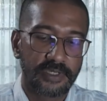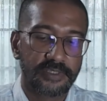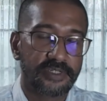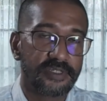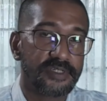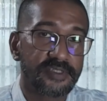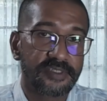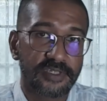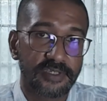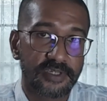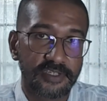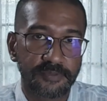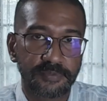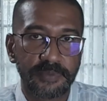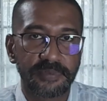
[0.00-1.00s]
The least
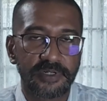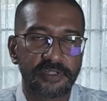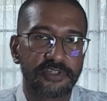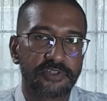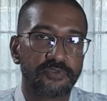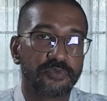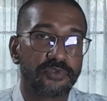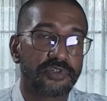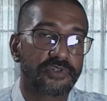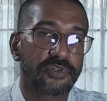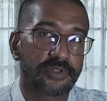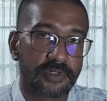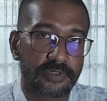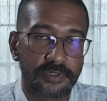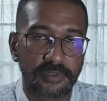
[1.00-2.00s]
engaged people I need to work
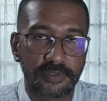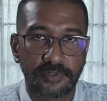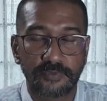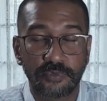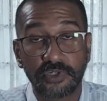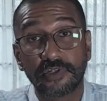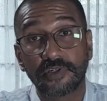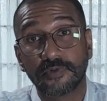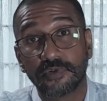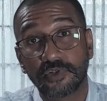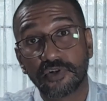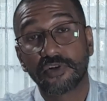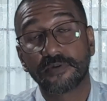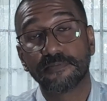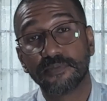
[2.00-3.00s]
on
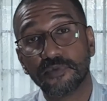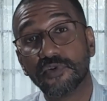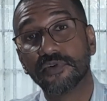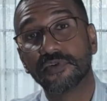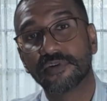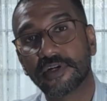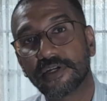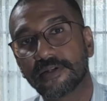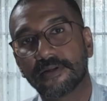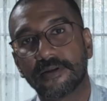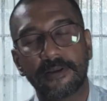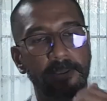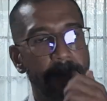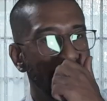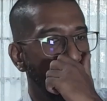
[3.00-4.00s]
more, right?
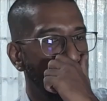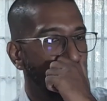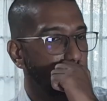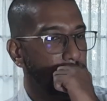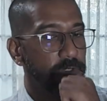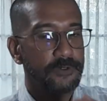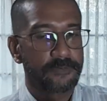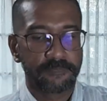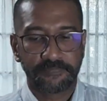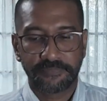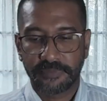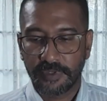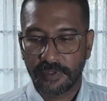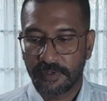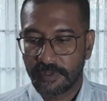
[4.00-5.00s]
So
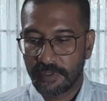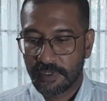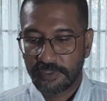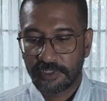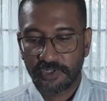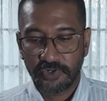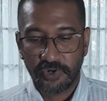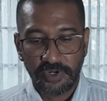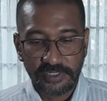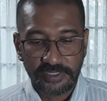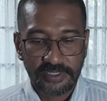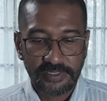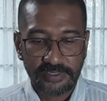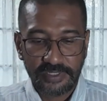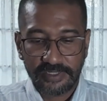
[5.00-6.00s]
the
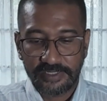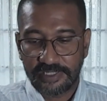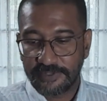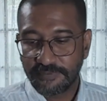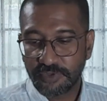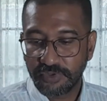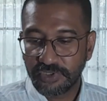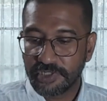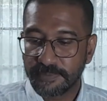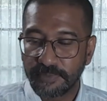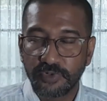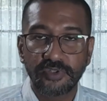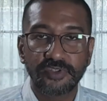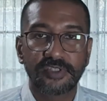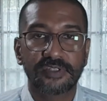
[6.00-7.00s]
content that gives you the
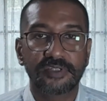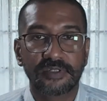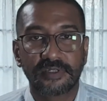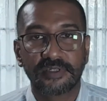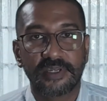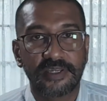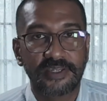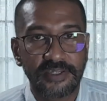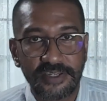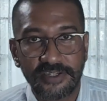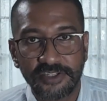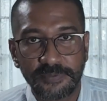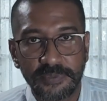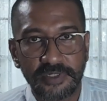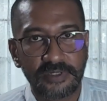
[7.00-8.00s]
most
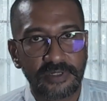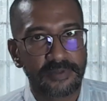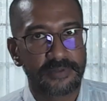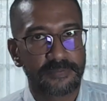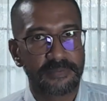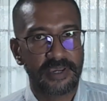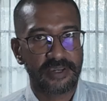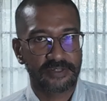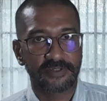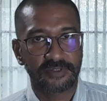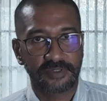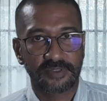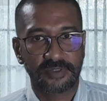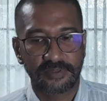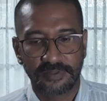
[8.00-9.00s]
engagement
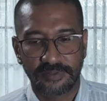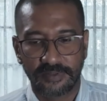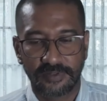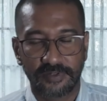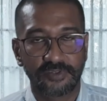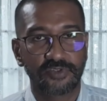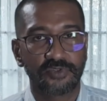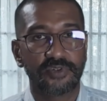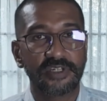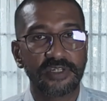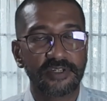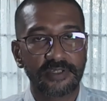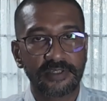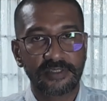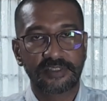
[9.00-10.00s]
matters. So you
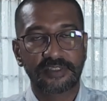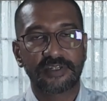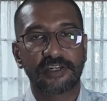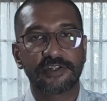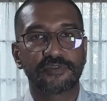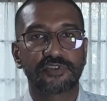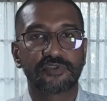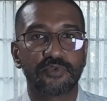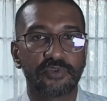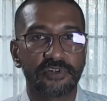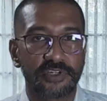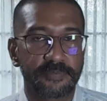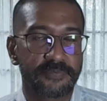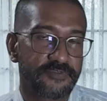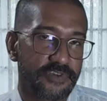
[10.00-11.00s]
need this kind of
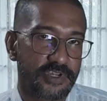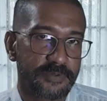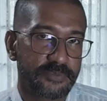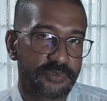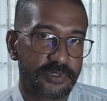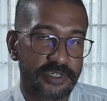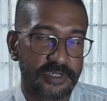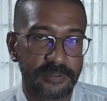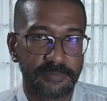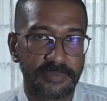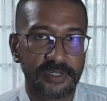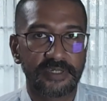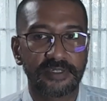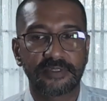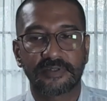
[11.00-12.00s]
scoring framework in
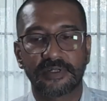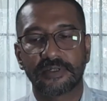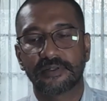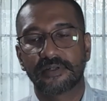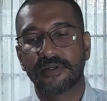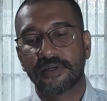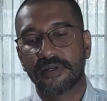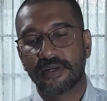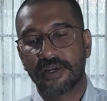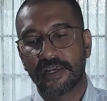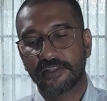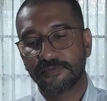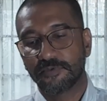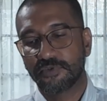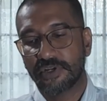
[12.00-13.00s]
place, right?
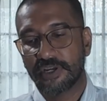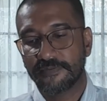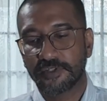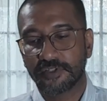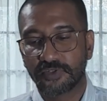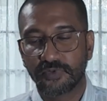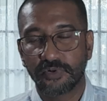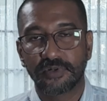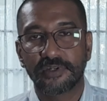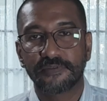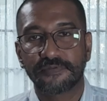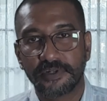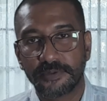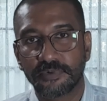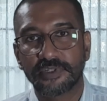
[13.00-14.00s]
And then when you have the scoring
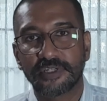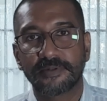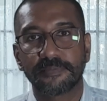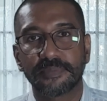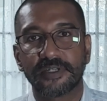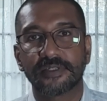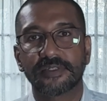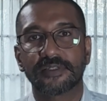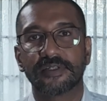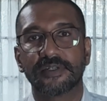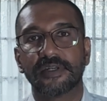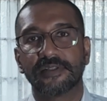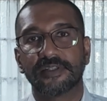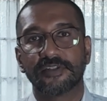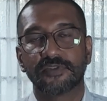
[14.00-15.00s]
framework in place,
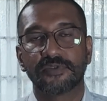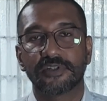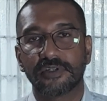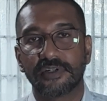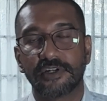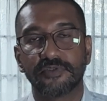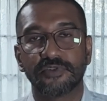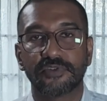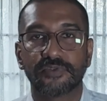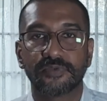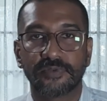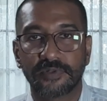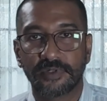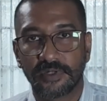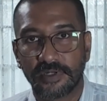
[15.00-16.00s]
that's going to allow you
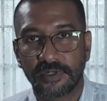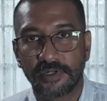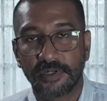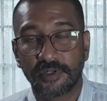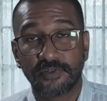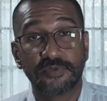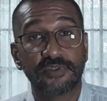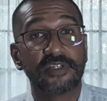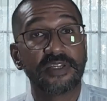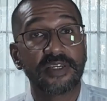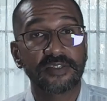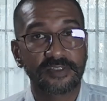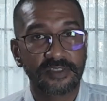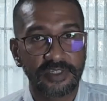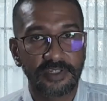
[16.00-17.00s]
to do the
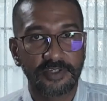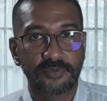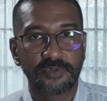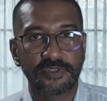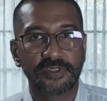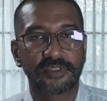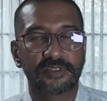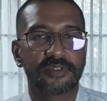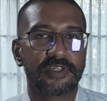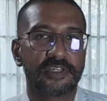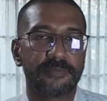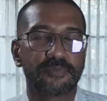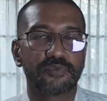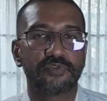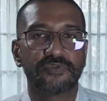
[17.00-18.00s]
next thing, which is
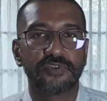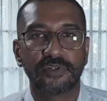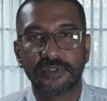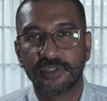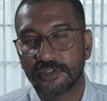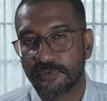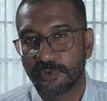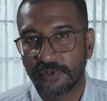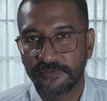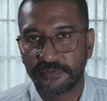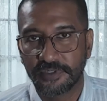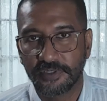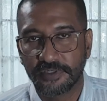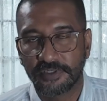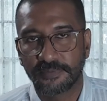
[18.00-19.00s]
improve your lead
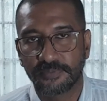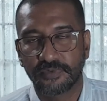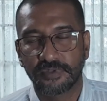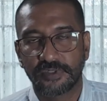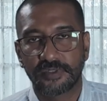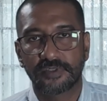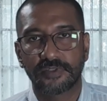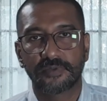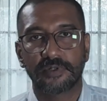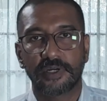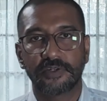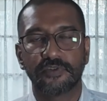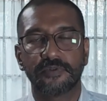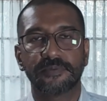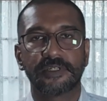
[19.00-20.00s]
qualification process. So
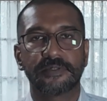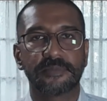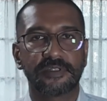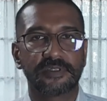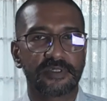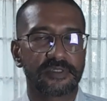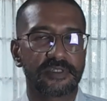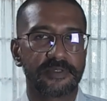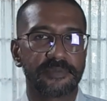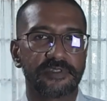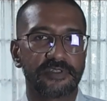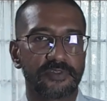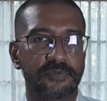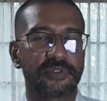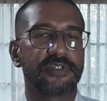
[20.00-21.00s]
I hope that makes sense. Let me
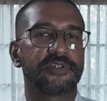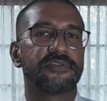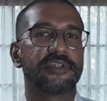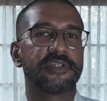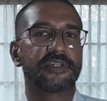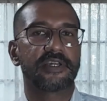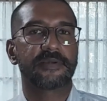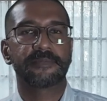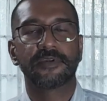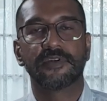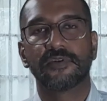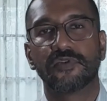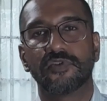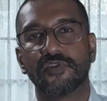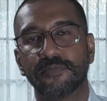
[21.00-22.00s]
just quickly recap.
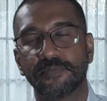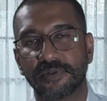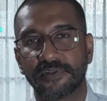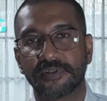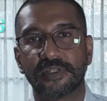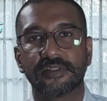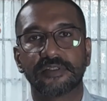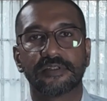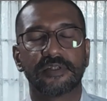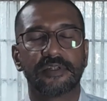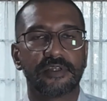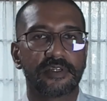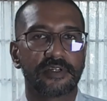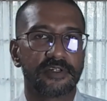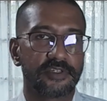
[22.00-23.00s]
Open rates,
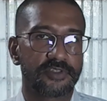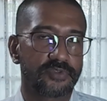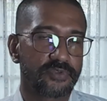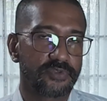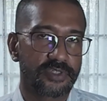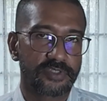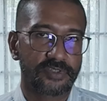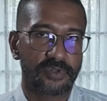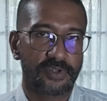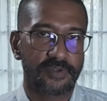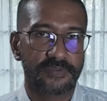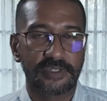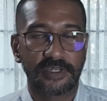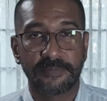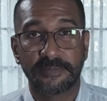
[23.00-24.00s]
click-through rates, all
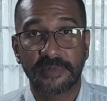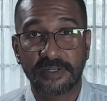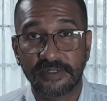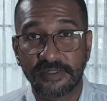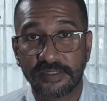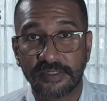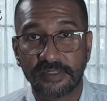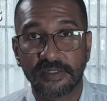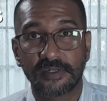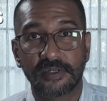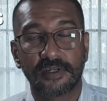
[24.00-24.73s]
of that matters.